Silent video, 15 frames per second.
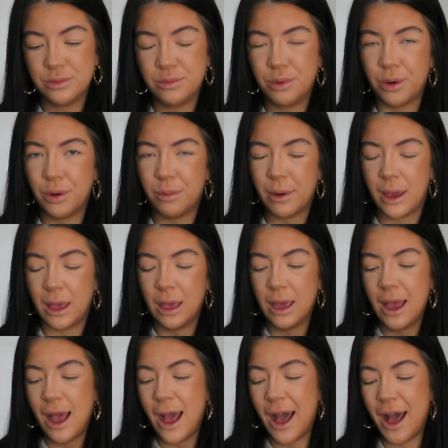Probably.
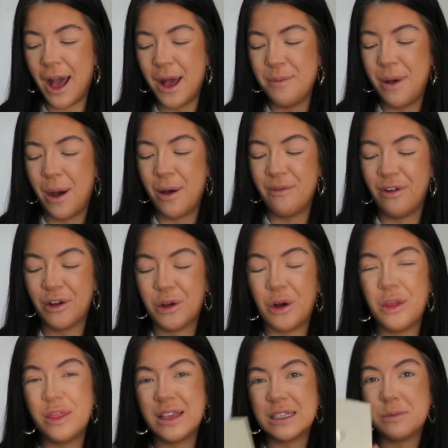However, I
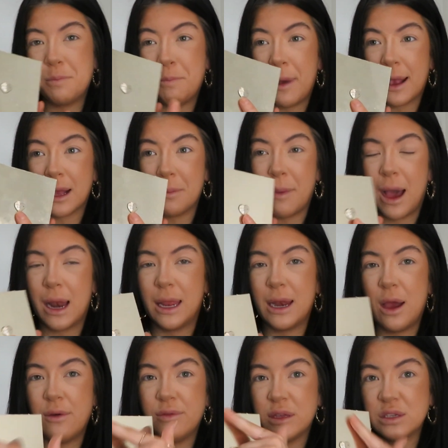got this Becca palette.
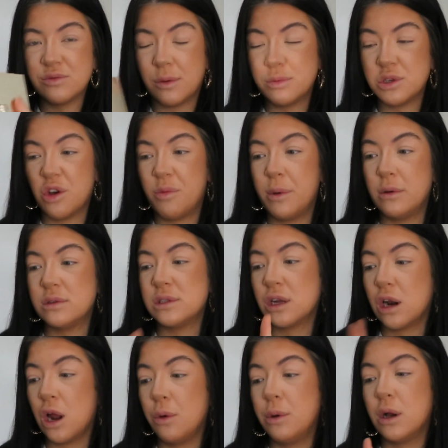Now everything's rubbed off. It was the
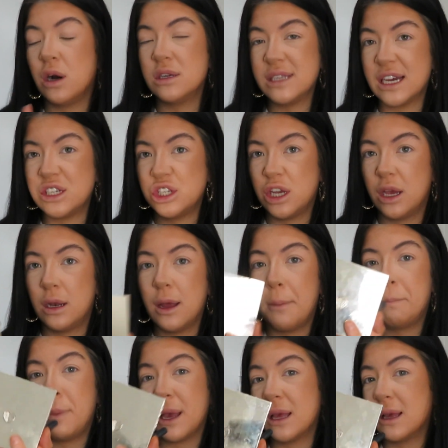Khloe Kardashian
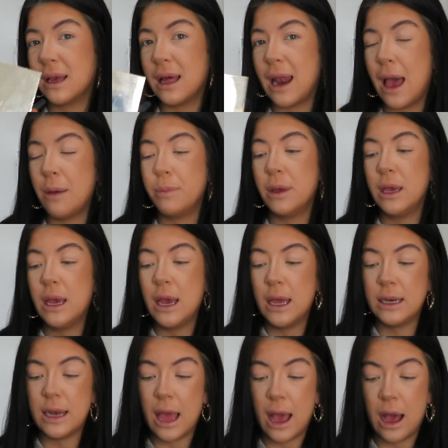and Becca collab.
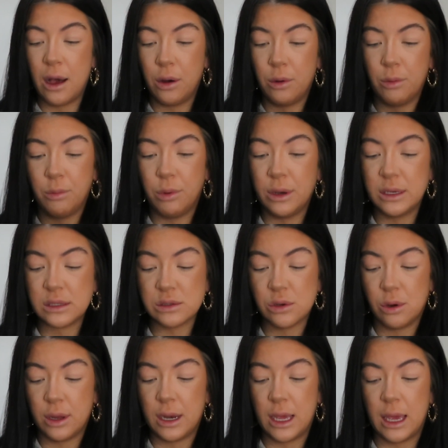Now what it's
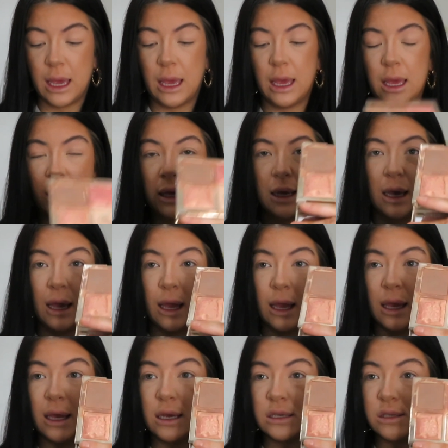got in here
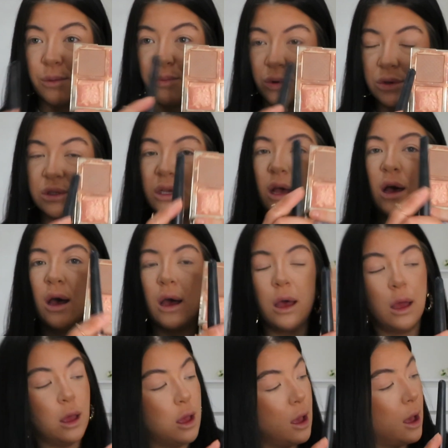is a
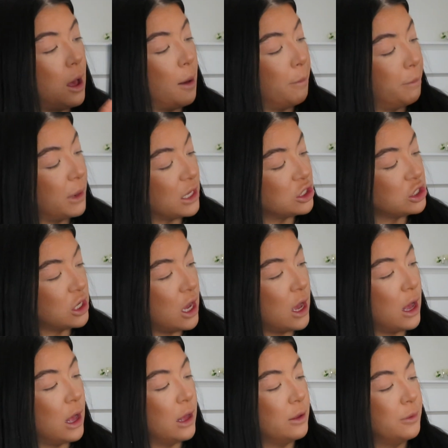bronzer, a
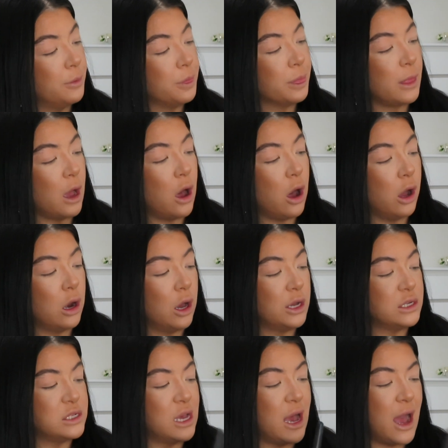blusher, a
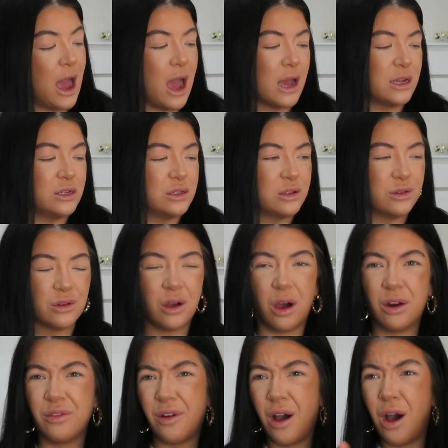highlighter, and
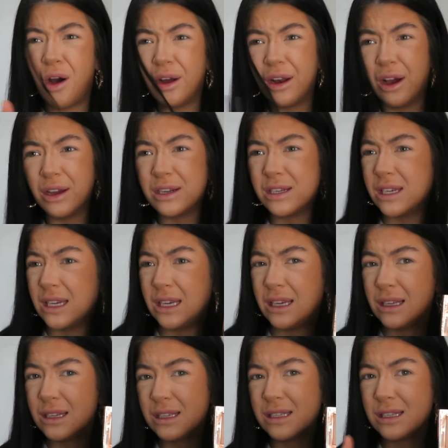kind of a
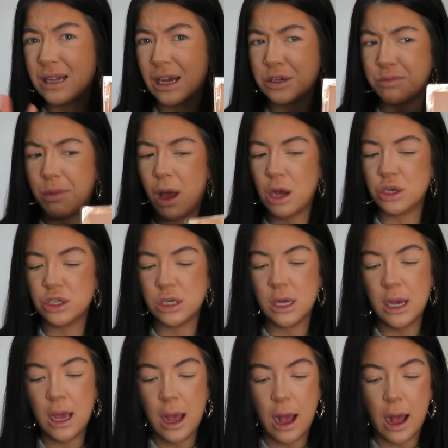highlighty slash blush.
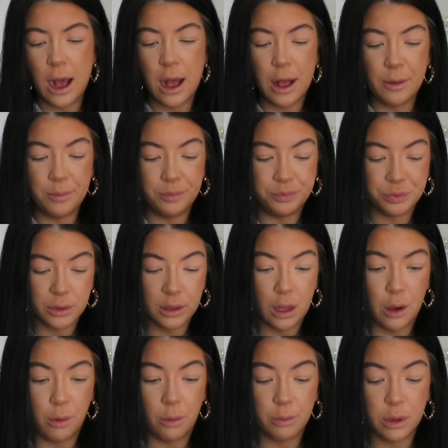Now
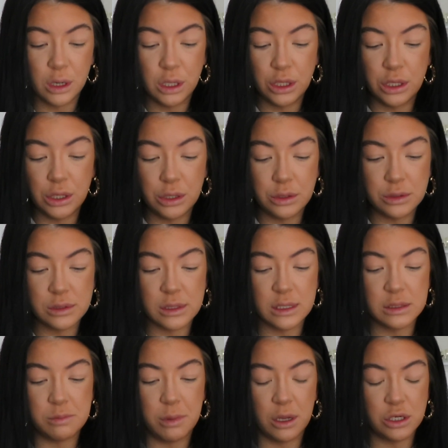I'm going to use
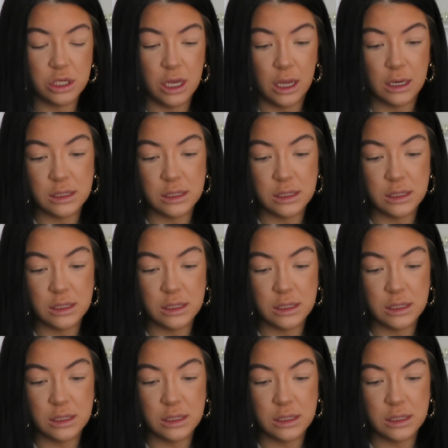this blush here.